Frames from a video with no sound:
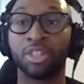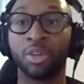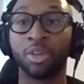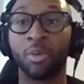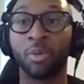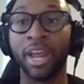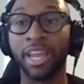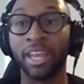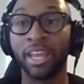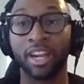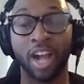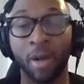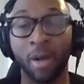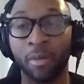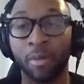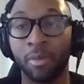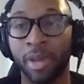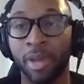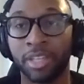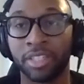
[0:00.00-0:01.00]
So when I get a
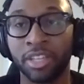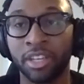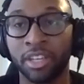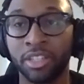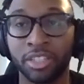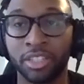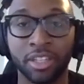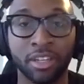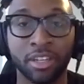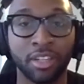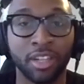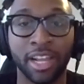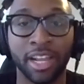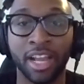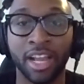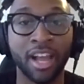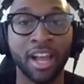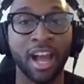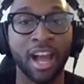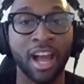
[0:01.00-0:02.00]
comment by a sales leader,
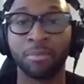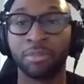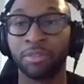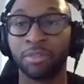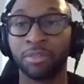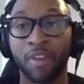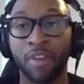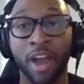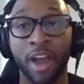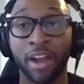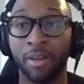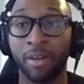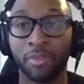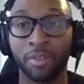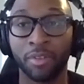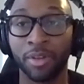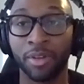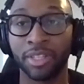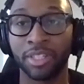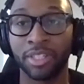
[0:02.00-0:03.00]
like I'm just fired up for
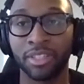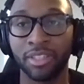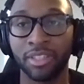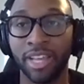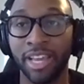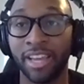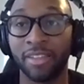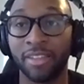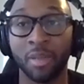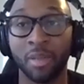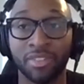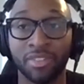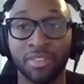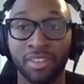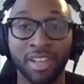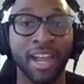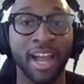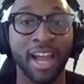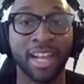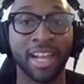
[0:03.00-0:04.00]
the rest of the day. That means that
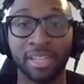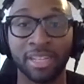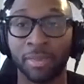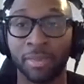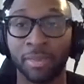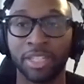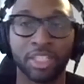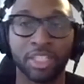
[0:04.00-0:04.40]
like I did my job.